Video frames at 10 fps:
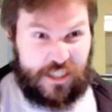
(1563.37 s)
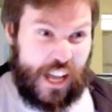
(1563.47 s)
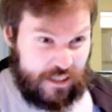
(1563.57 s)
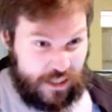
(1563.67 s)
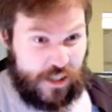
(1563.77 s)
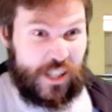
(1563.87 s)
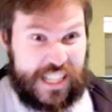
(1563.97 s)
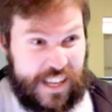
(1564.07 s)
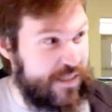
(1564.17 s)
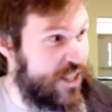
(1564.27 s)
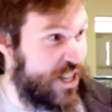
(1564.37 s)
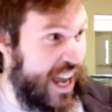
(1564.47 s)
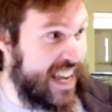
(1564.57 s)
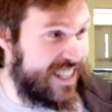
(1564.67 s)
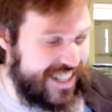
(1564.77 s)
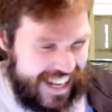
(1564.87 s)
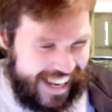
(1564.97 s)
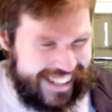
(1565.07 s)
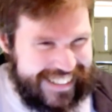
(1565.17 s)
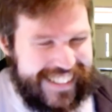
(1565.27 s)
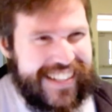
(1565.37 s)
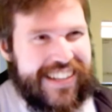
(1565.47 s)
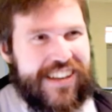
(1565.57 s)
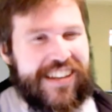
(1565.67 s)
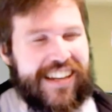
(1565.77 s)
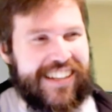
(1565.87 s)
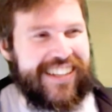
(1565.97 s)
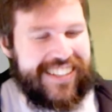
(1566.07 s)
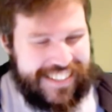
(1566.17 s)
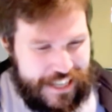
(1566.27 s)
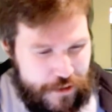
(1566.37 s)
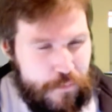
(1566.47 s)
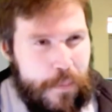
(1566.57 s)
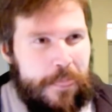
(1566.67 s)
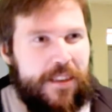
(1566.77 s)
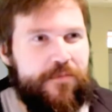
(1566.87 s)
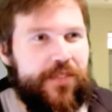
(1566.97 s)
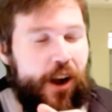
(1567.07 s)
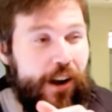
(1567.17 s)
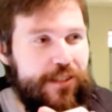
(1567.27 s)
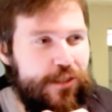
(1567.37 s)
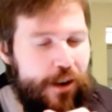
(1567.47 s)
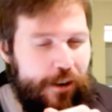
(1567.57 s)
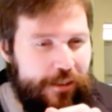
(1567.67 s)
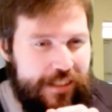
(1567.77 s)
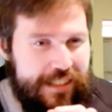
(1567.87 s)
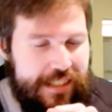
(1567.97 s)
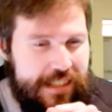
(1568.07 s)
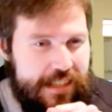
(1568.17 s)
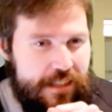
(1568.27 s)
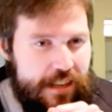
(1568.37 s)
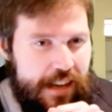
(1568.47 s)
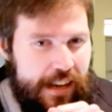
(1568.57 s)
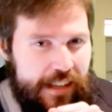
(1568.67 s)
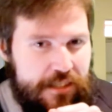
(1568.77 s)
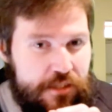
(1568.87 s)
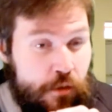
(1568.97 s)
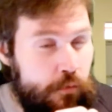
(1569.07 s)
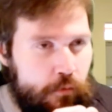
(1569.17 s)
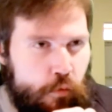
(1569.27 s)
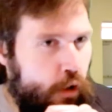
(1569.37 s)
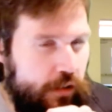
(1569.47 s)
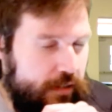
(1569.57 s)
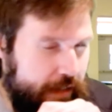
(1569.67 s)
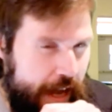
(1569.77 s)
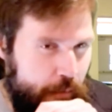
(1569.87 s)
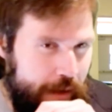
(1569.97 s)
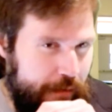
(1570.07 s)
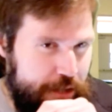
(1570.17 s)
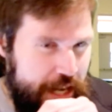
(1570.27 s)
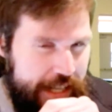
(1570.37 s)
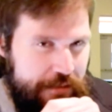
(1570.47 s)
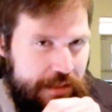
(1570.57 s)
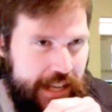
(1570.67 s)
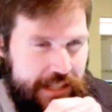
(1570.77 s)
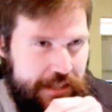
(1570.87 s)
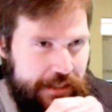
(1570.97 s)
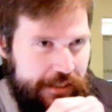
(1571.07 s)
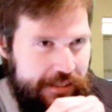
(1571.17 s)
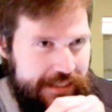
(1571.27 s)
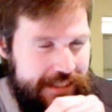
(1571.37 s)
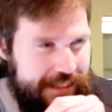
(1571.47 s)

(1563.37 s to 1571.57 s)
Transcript: like literally gives chase. Yeah. Uh, all right, so uh, so roll yeah whatever check you think too.